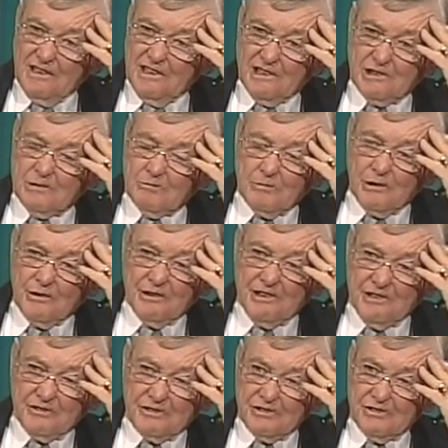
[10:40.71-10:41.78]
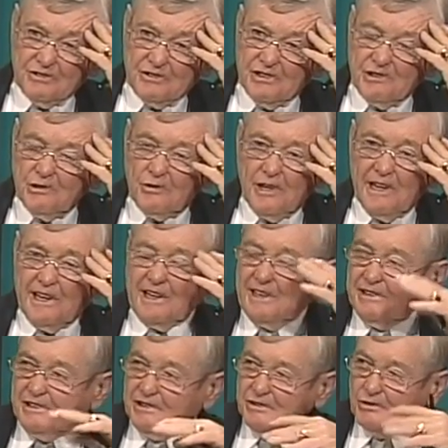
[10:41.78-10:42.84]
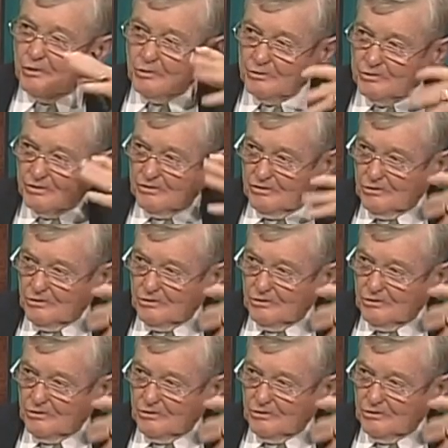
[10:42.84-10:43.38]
experiences that you had in those